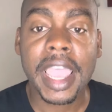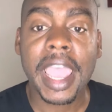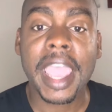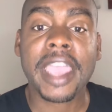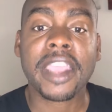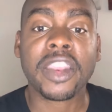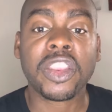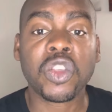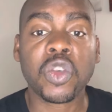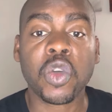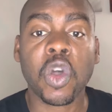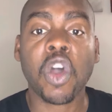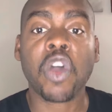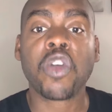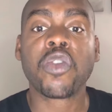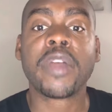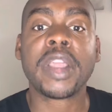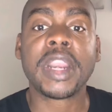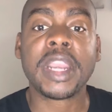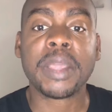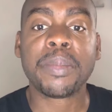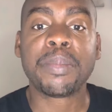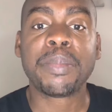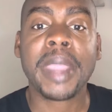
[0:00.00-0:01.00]
and you
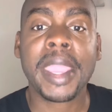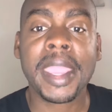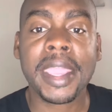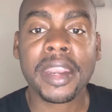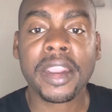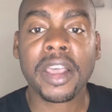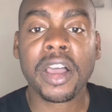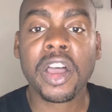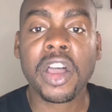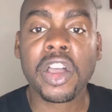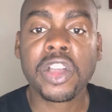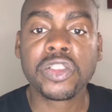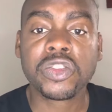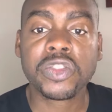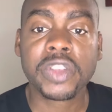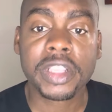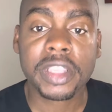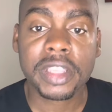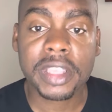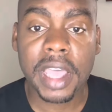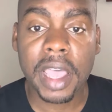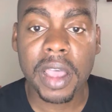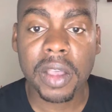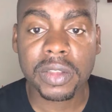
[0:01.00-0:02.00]
already paid a
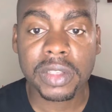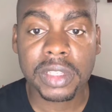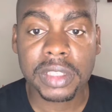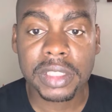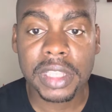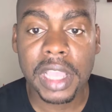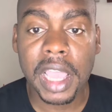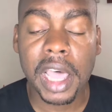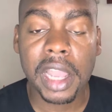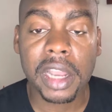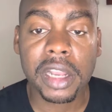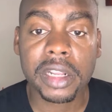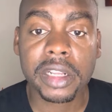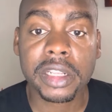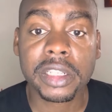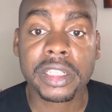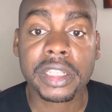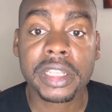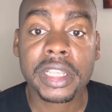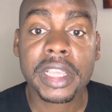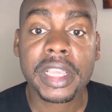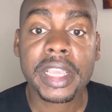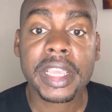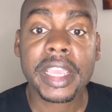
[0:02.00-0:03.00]
hundred thousand
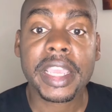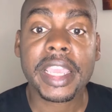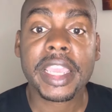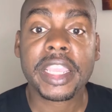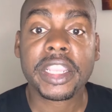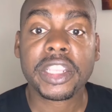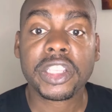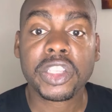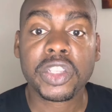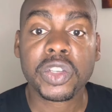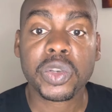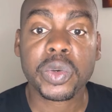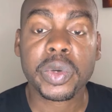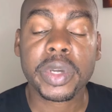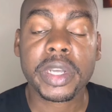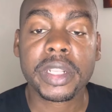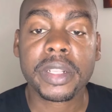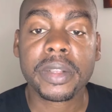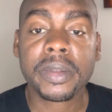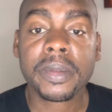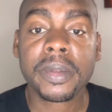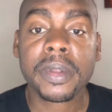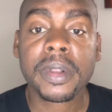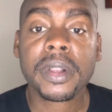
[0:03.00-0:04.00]
dollars into
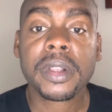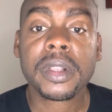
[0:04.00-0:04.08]
it,